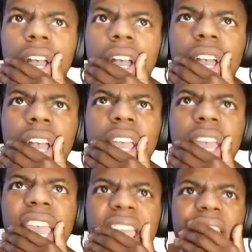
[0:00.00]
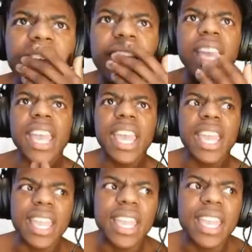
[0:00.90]
Eh, hey. Eh, hey.
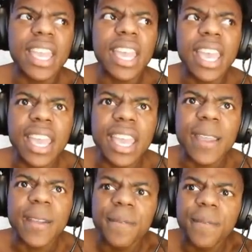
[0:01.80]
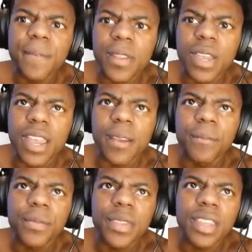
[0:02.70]
Eh, hey. Hey. Hey. Hey. Okay.
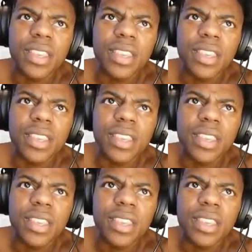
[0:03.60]
Hey.